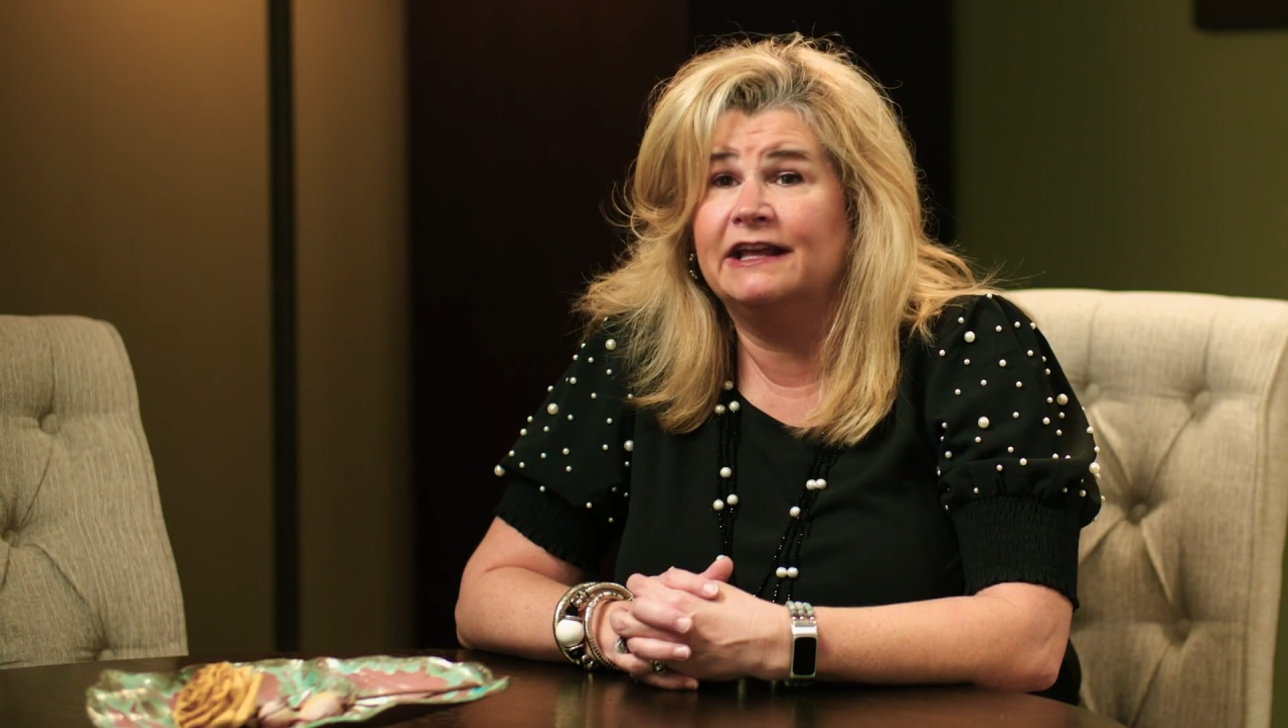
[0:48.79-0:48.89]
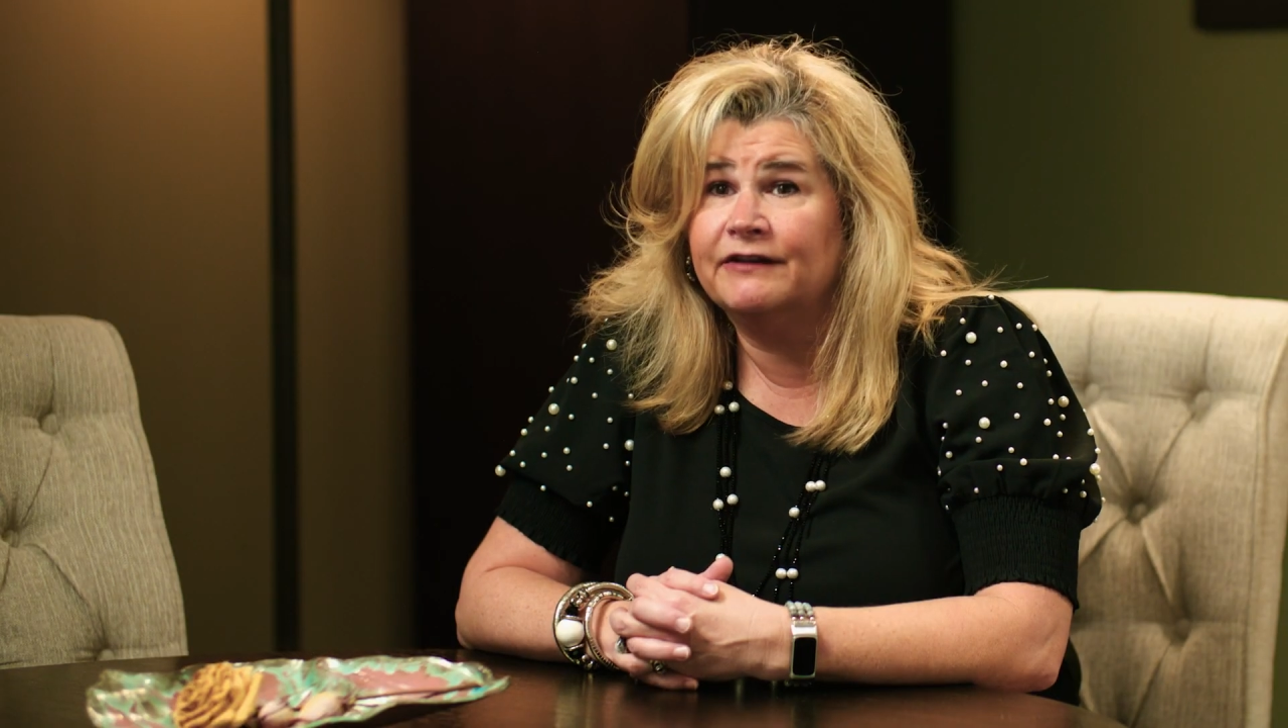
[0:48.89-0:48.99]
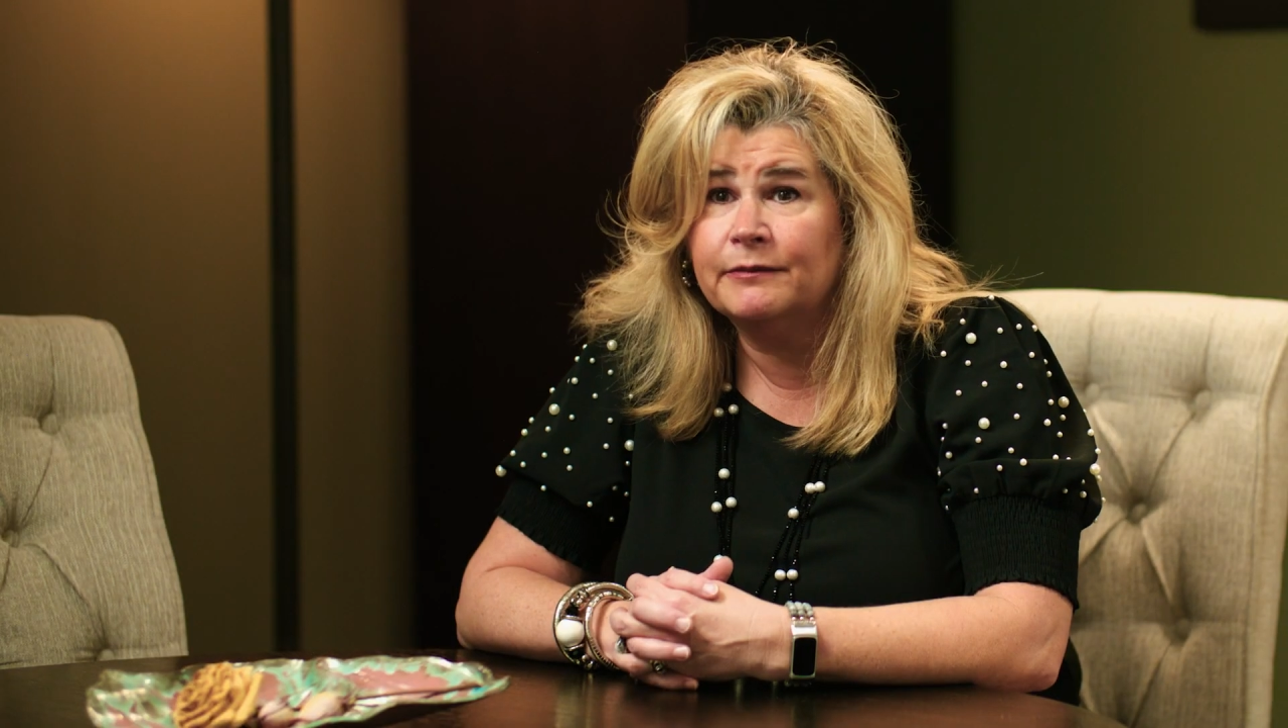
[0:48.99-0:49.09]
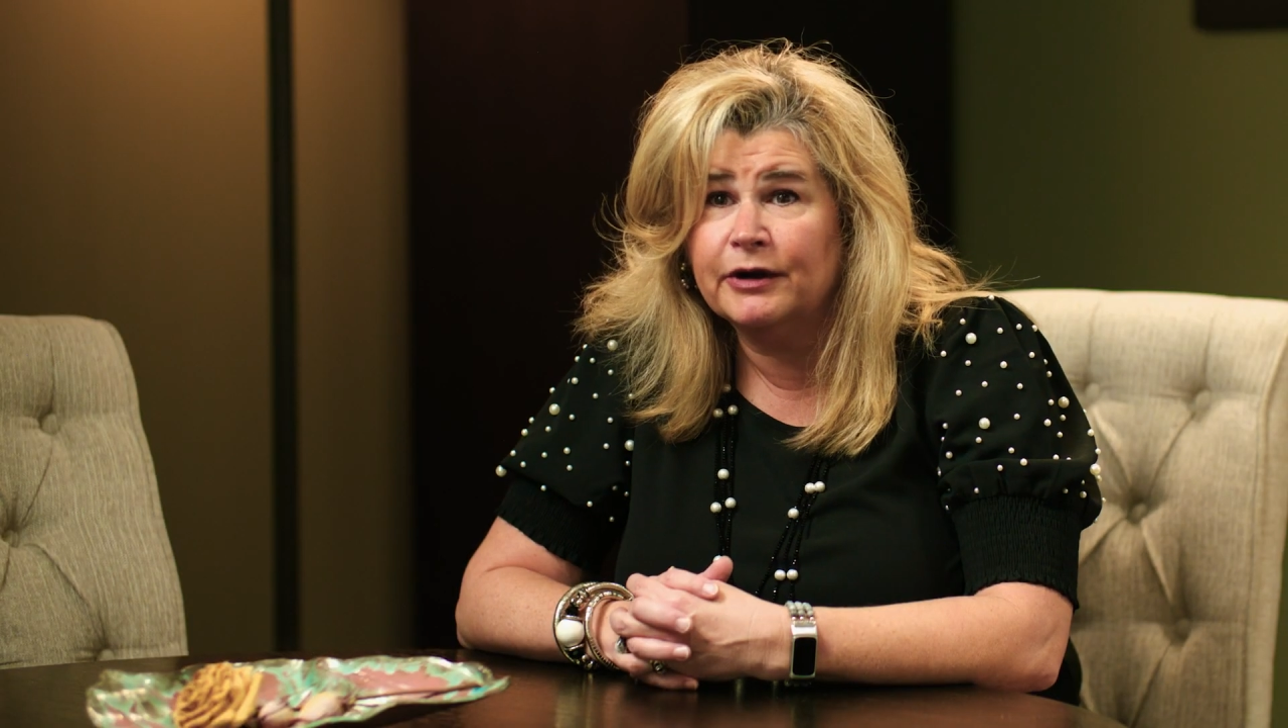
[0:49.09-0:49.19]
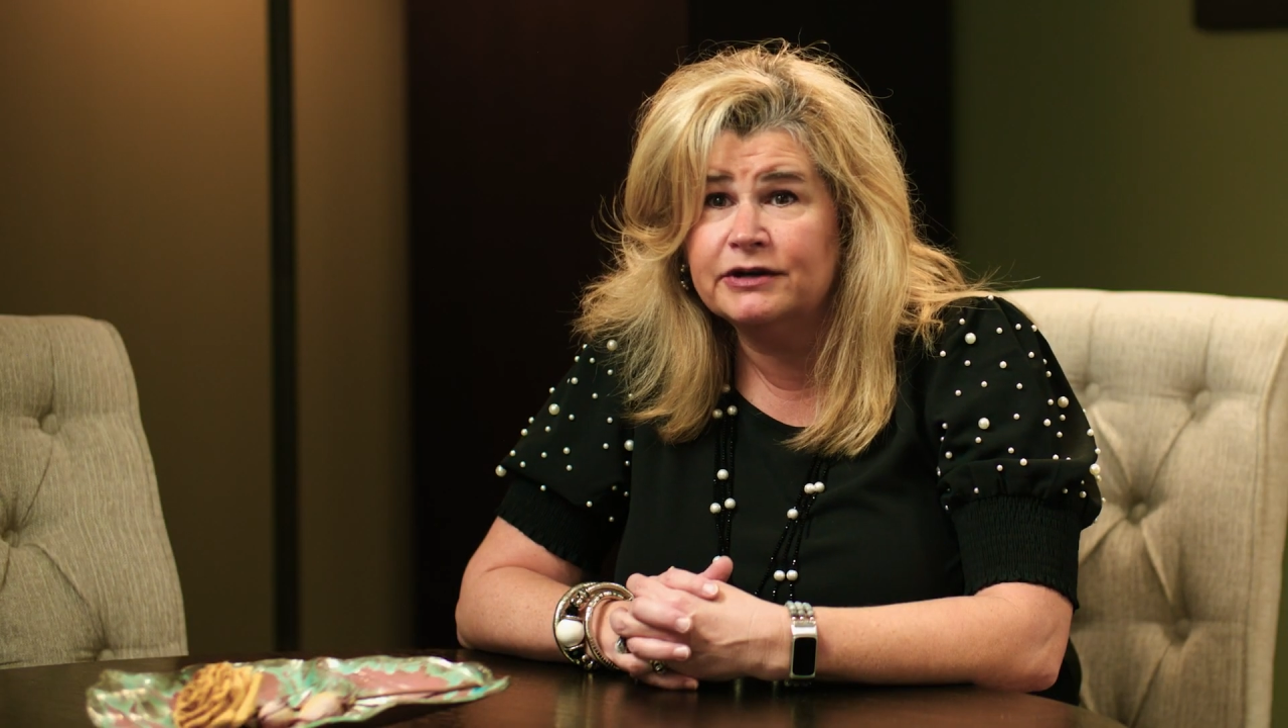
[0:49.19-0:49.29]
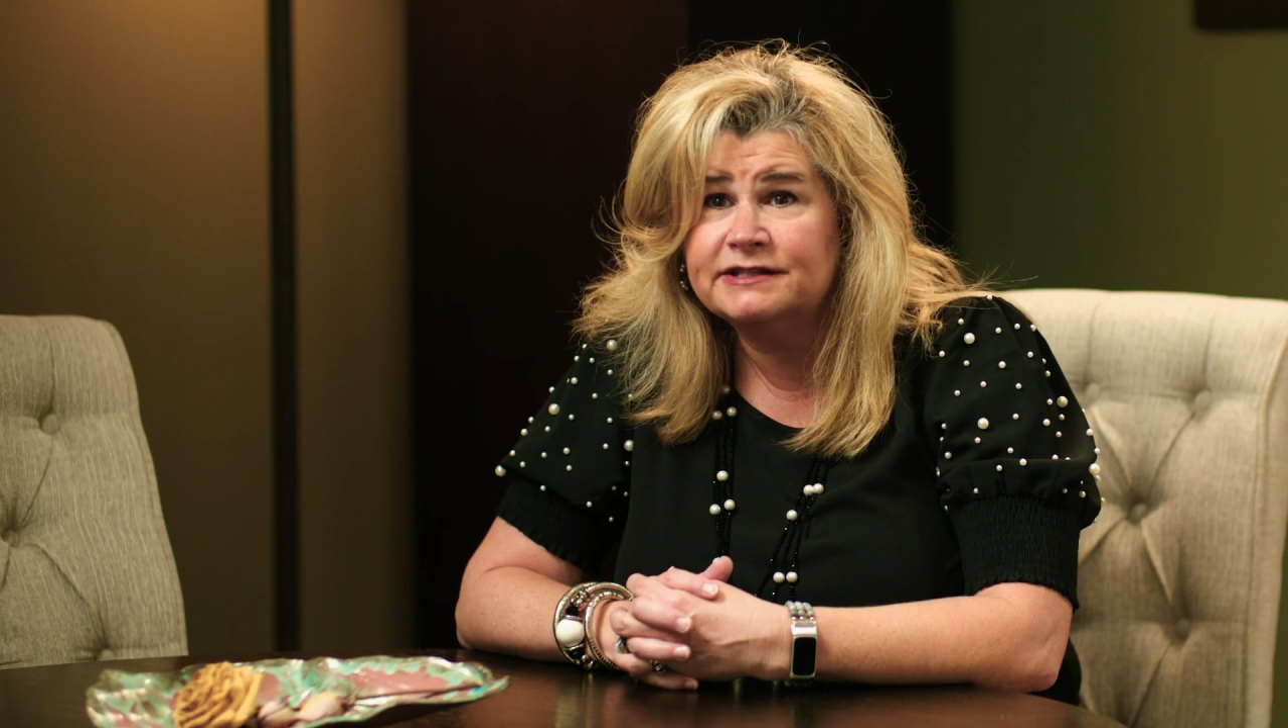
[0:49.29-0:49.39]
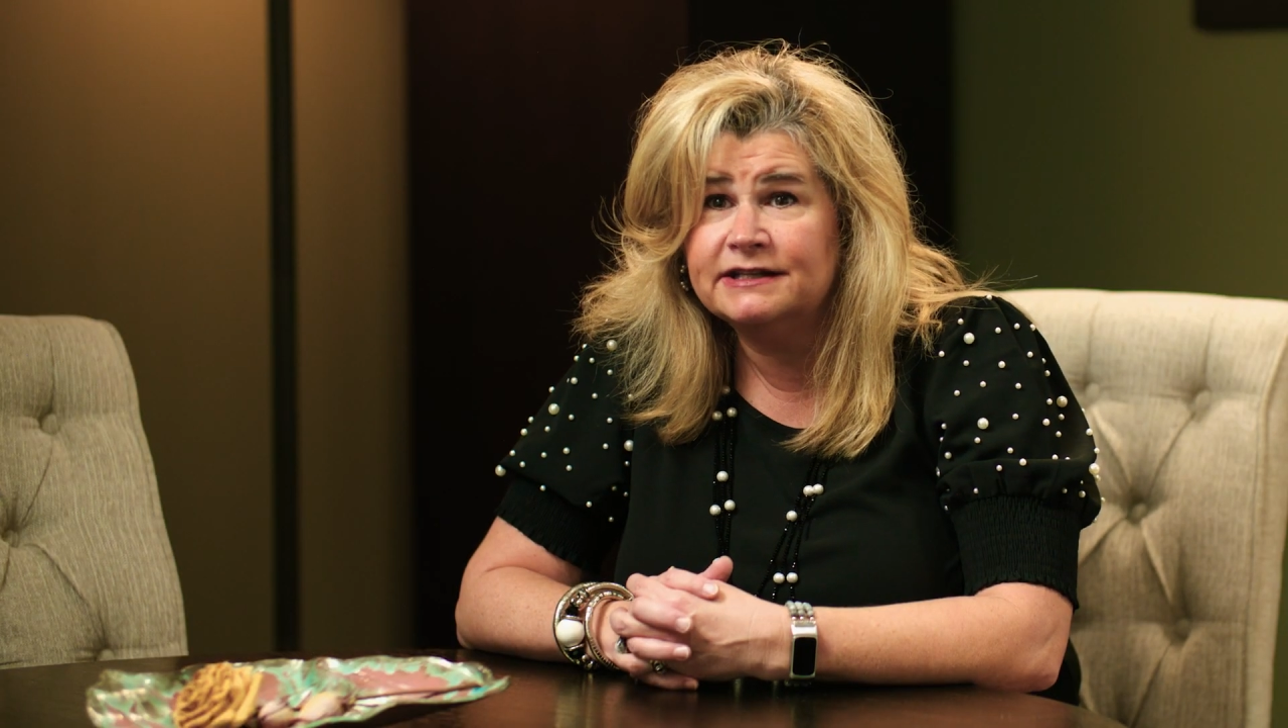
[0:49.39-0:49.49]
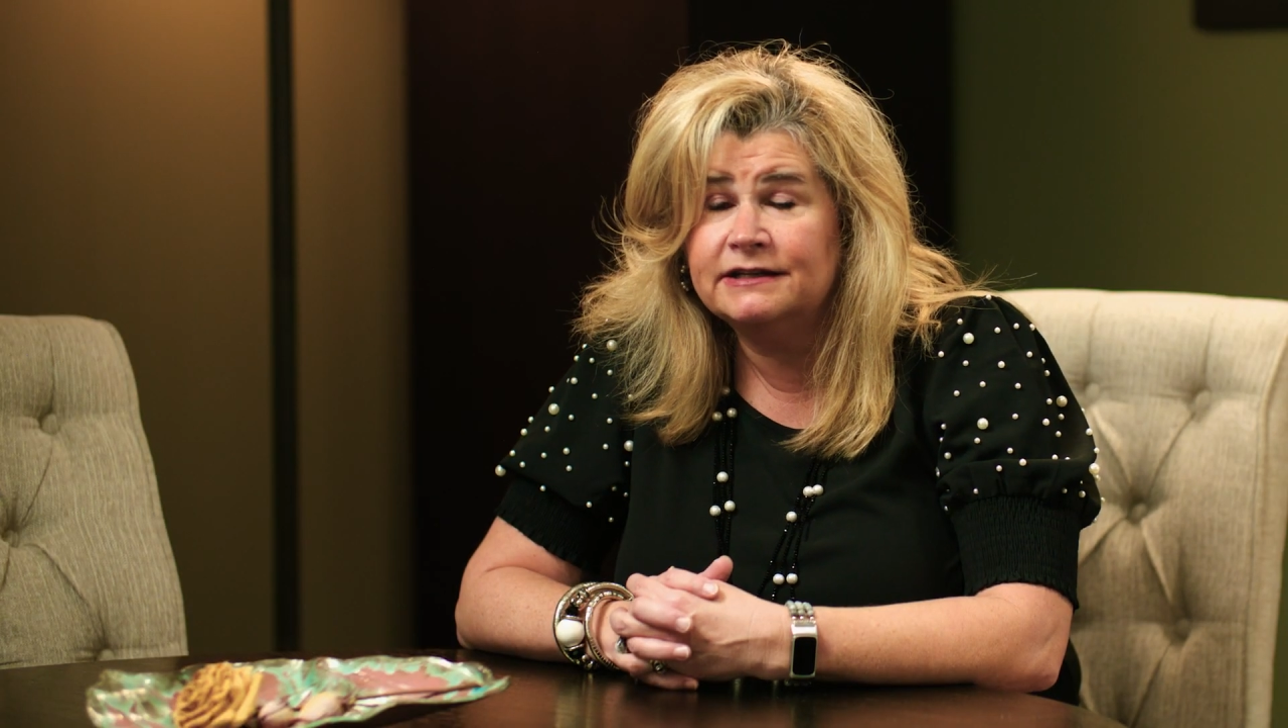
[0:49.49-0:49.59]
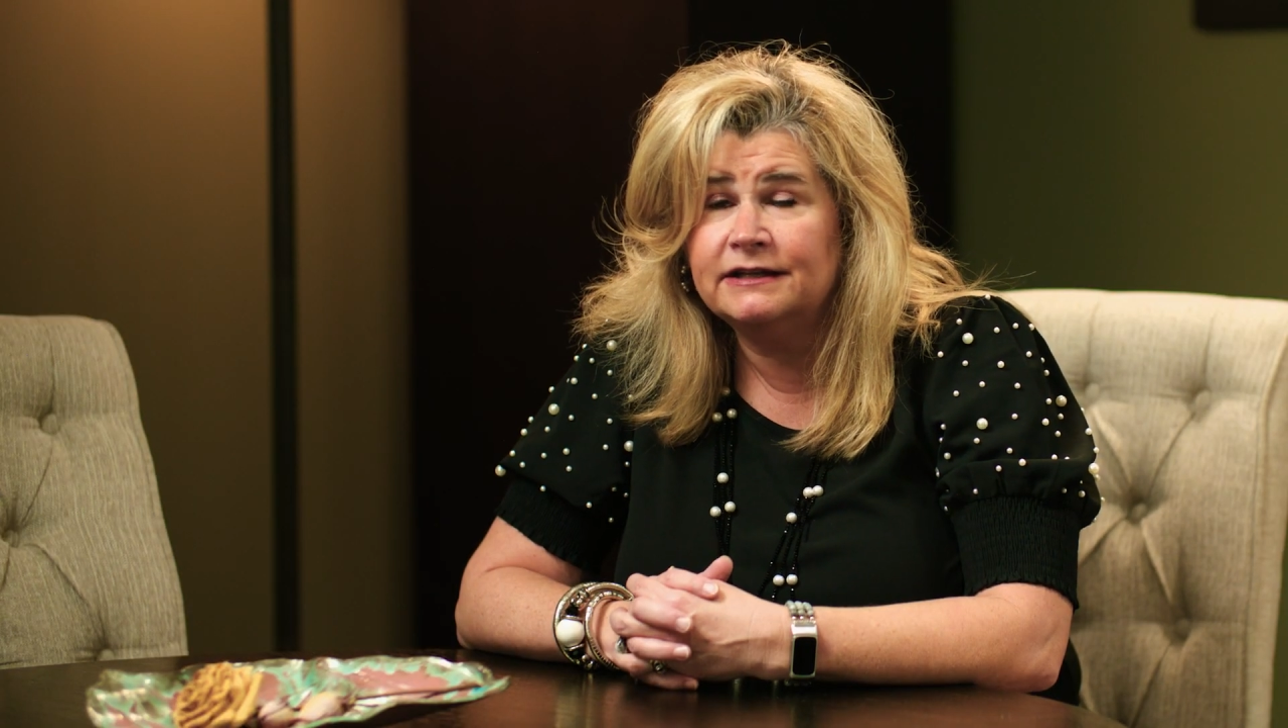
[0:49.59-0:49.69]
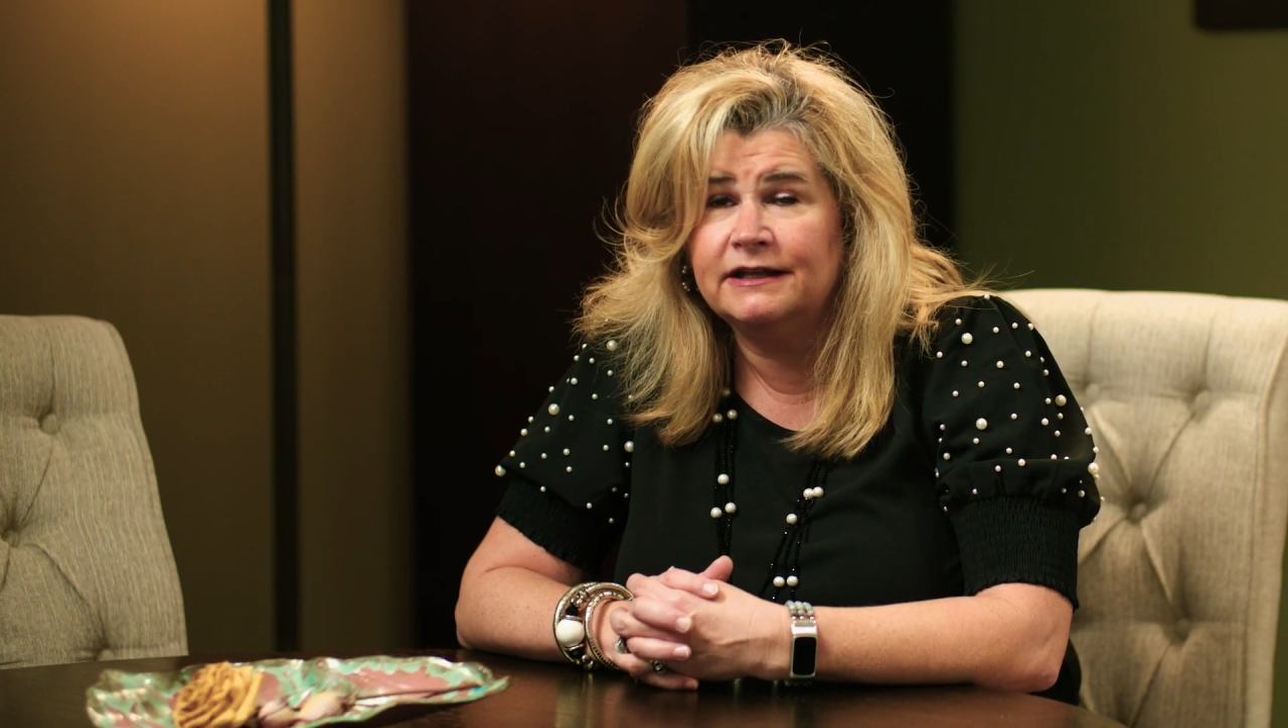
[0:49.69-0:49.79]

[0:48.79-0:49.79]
giving person.